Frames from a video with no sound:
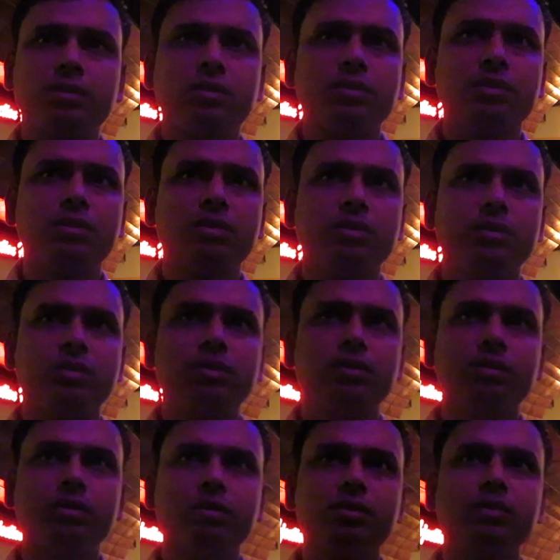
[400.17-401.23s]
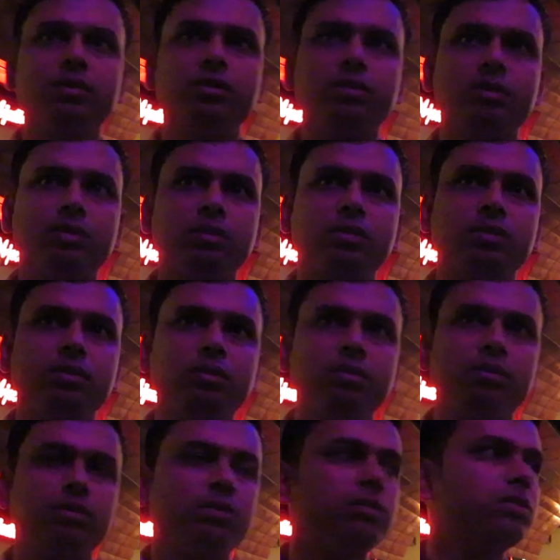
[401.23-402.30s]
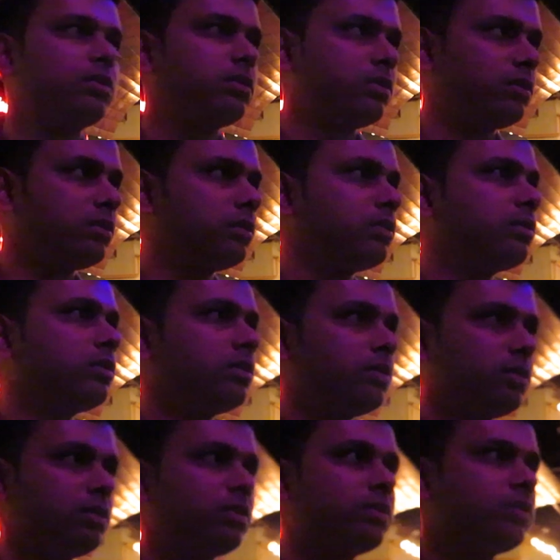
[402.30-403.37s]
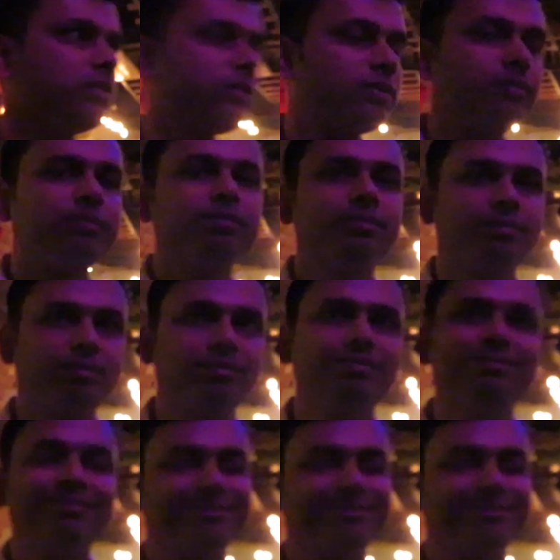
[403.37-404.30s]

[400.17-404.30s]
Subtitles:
Oh wow, okay. That's nice, okay. Thank you.